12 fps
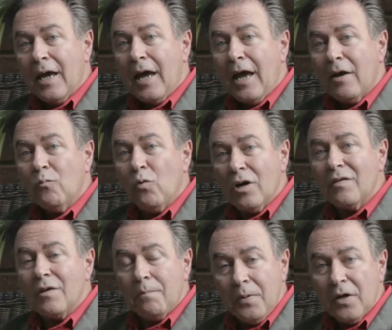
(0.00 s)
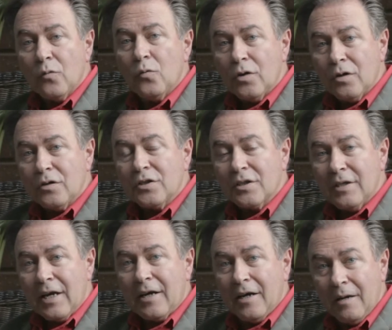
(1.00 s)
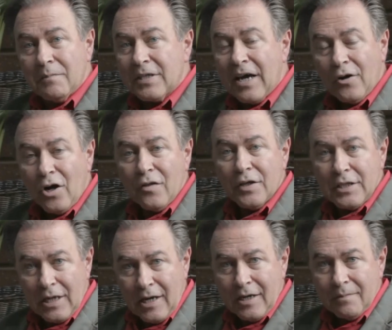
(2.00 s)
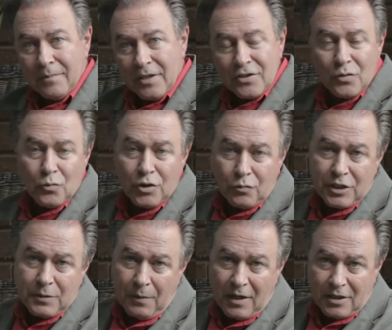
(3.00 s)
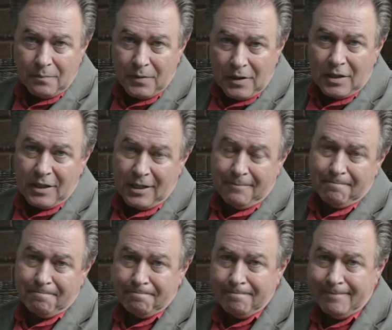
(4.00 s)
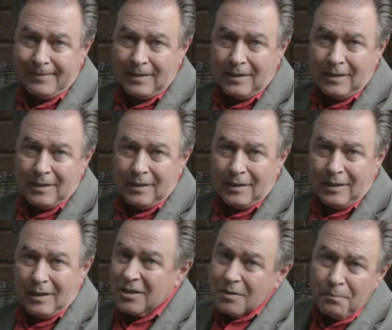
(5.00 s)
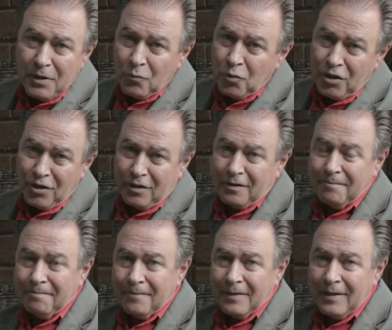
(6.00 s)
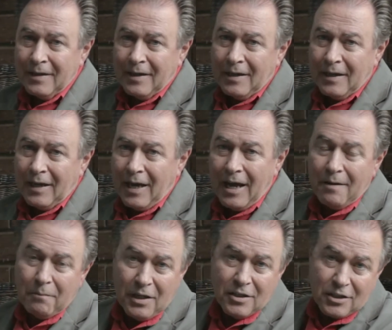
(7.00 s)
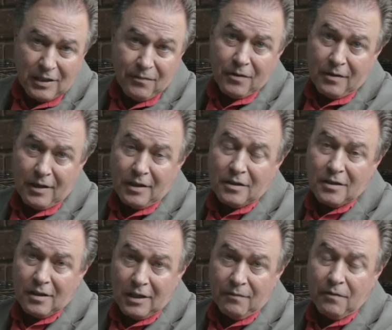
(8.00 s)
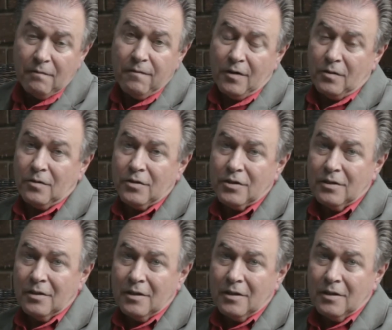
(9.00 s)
And one of the big words that comes out all the time is the word responsibility. It's a big word, and it means different things to different folks.